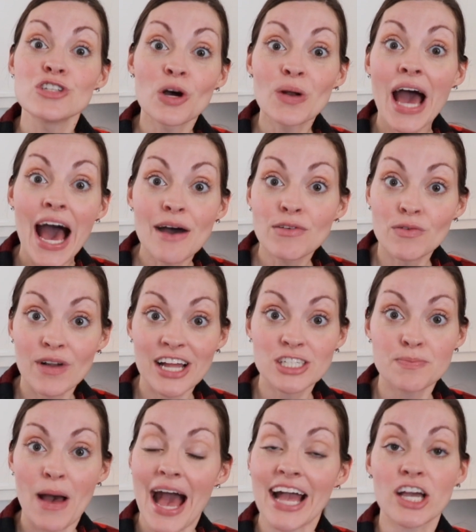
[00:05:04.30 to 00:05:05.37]
you don't have a
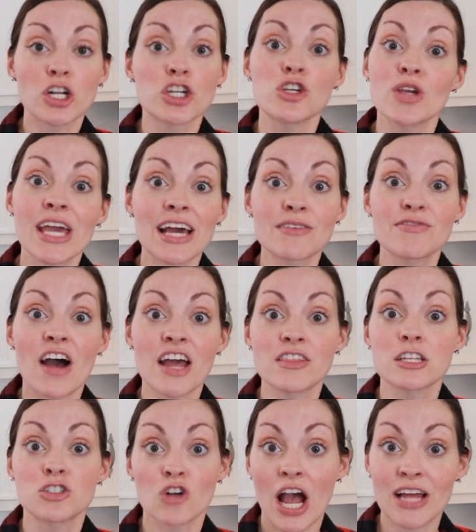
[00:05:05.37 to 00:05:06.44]
ranch packet or you can't find
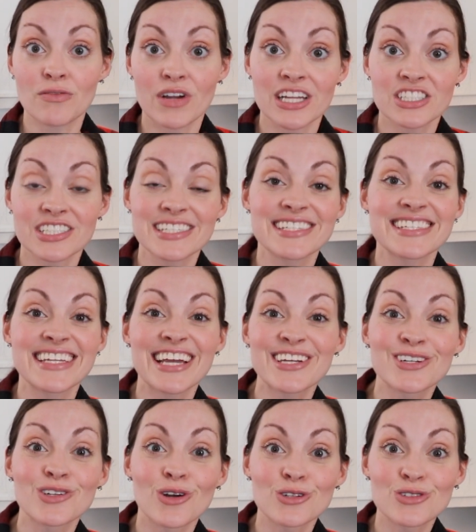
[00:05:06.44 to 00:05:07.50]
the dried ranch seasoning at
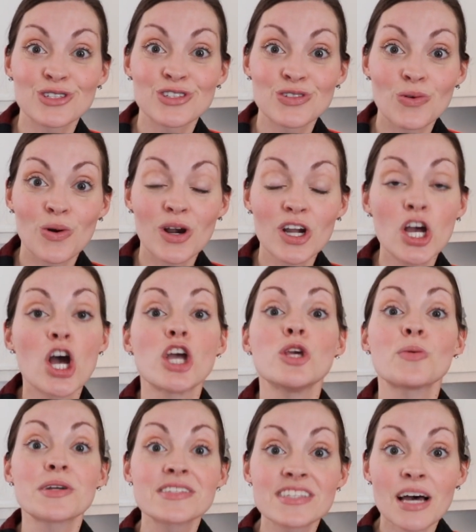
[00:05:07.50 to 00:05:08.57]
your grocery store,
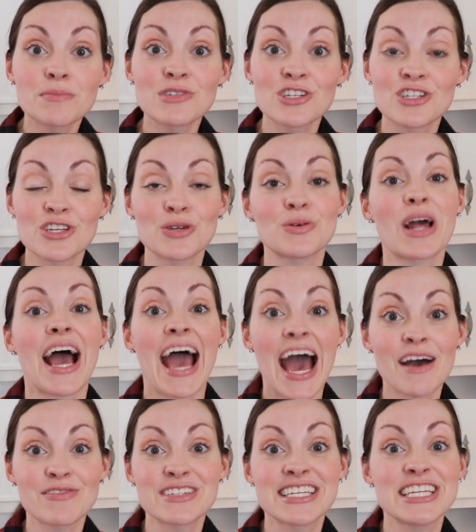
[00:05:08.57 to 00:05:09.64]
you can substitute a
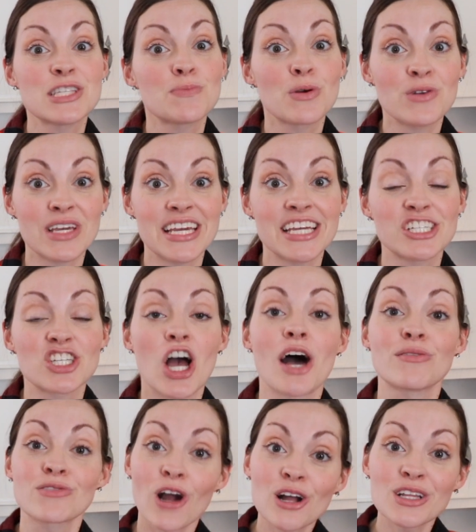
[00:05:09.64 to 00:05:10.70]
half a teaspoon each
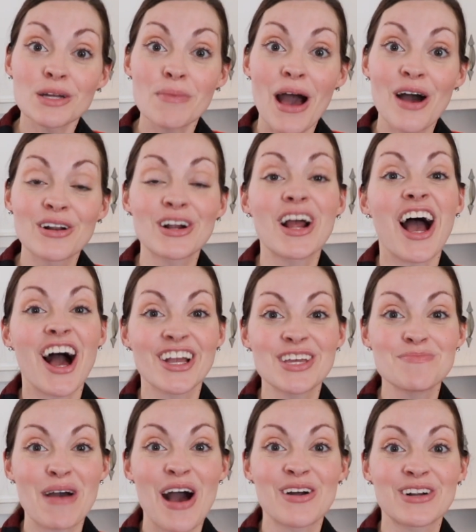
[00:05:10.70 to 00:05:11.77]
of garlic powder,
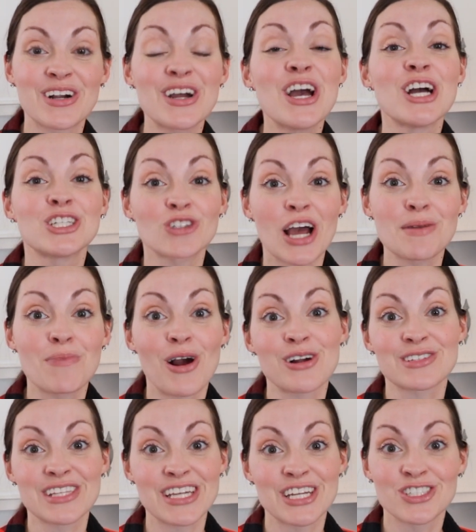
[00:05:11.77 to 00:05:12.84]
onion powder, dried
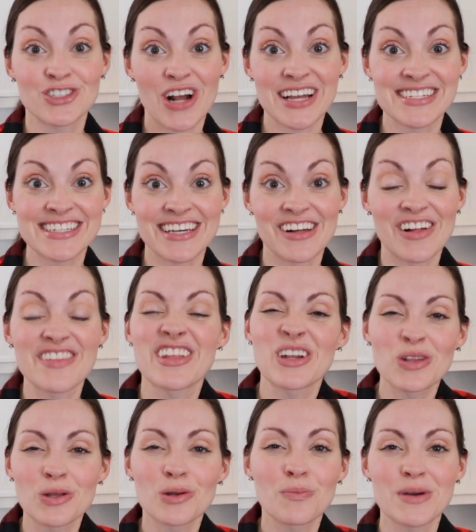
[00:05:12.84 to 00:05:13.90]
parsley, and dried dill, and then
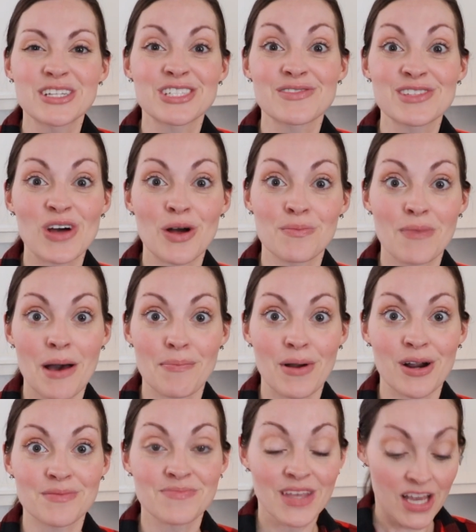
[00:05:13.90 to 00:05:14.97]
a little pinch of salt and
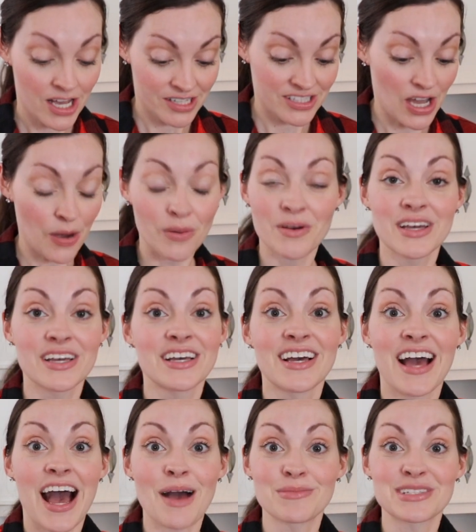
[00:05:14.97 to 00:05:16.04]
pepper. So
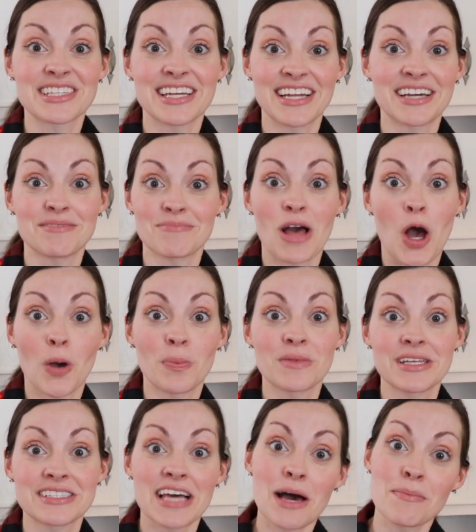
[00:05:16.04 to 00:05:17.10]
I'm just gonna open
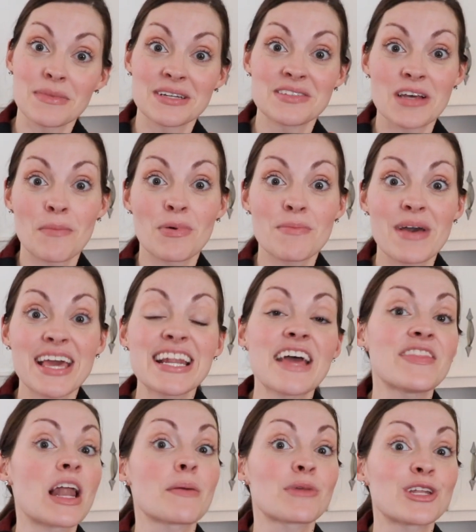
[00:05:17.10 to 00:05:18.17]
these up, dump them in,
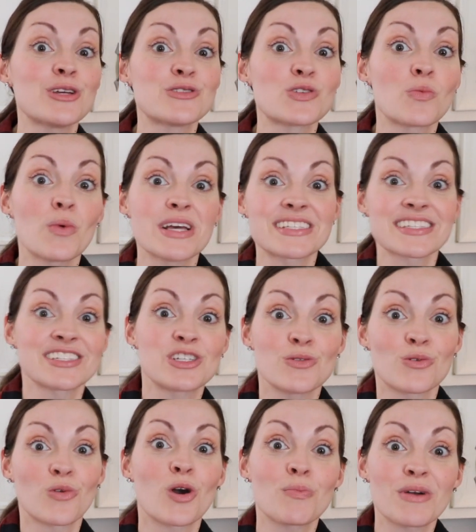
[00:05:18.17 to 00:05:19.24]
and then I'm gonna use a whisk to
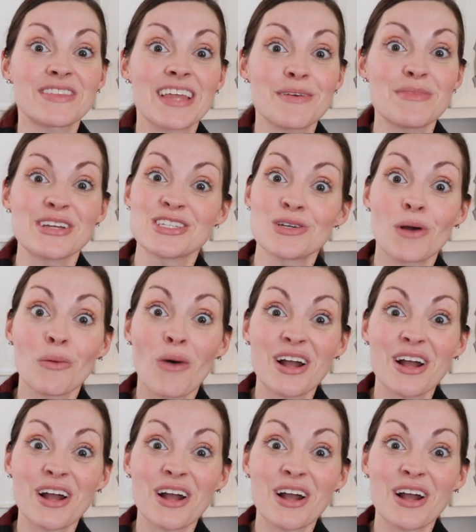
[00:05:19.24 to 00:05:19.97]
incorporate them into our